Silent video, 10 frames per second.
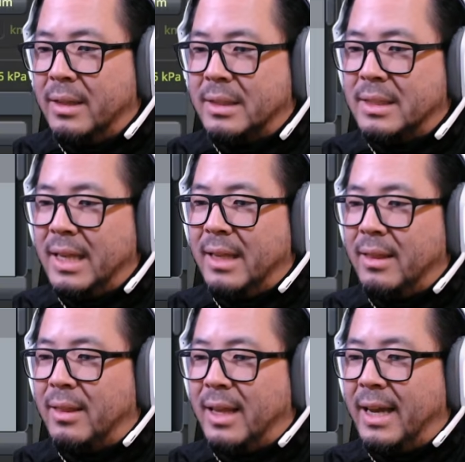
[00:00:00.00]
Set
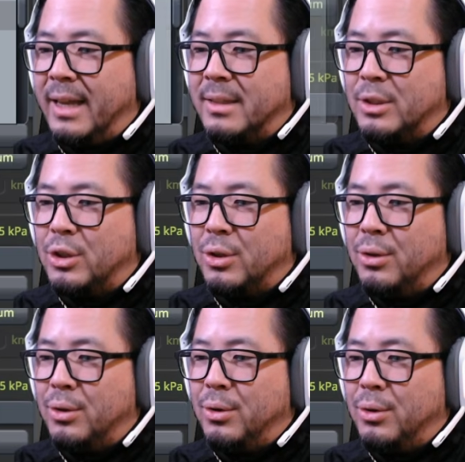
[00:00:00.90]
that
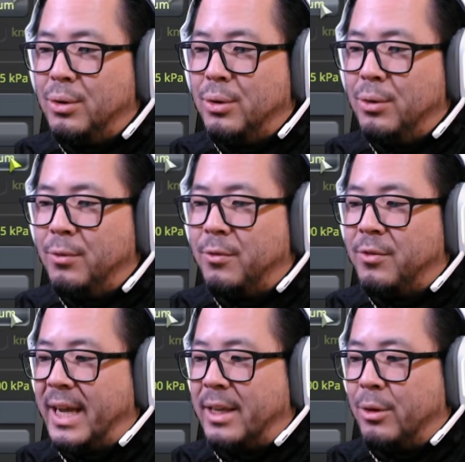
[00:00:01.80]
to
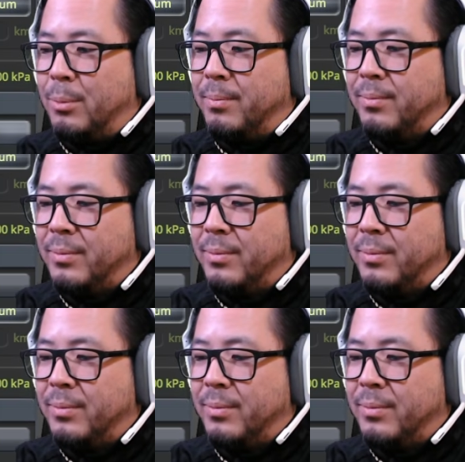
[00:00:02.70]
vacuum.